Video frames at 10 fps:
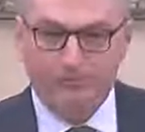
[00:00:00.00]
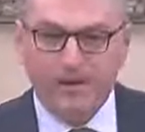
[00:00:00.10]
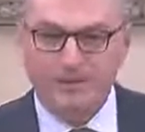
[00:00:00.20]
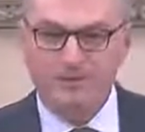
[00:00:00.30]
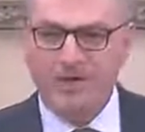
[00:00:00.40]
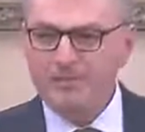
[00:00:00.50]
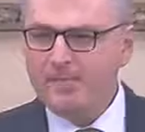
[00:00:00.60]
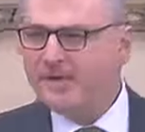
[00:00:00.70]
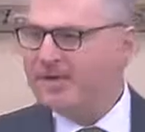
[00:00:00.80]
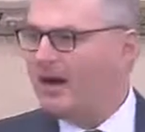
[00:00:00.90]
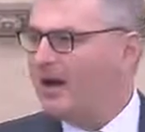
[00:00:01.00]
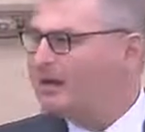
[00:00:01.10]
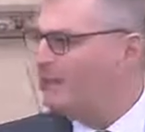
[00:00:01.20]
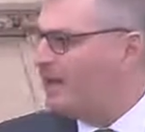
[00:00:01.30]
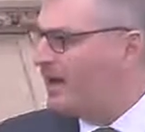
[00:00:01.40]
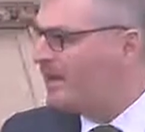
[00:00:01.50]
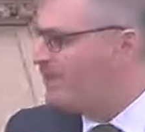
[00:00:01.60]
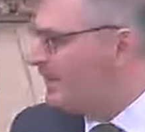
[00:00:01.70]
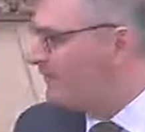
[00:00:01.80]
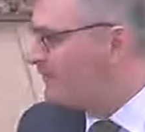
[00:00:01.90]
And Jeremy Kyle, I
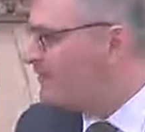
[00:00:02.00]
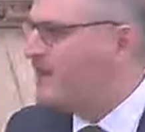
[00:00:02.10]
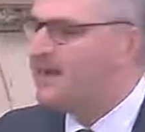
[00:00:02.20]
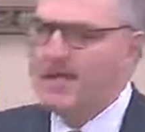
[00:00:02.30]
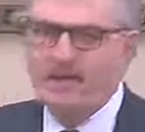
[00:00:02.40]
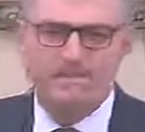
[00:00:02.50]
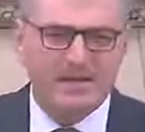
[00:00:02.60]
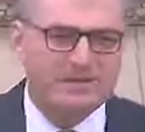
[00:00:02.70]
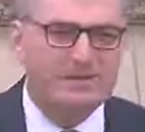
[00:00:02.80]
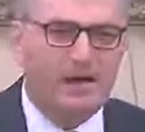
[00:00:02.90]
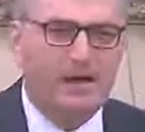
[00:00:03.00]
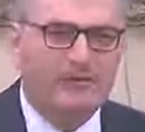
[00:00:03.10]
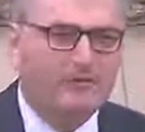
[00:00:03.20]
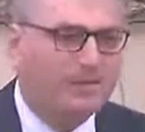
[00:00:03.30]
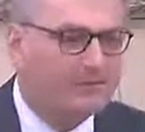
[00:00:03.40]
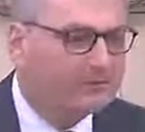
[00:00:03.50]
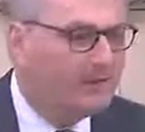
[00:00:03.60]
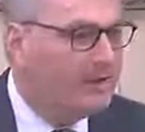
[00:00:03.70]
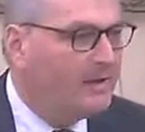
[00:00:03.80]
think for me, epitomizes.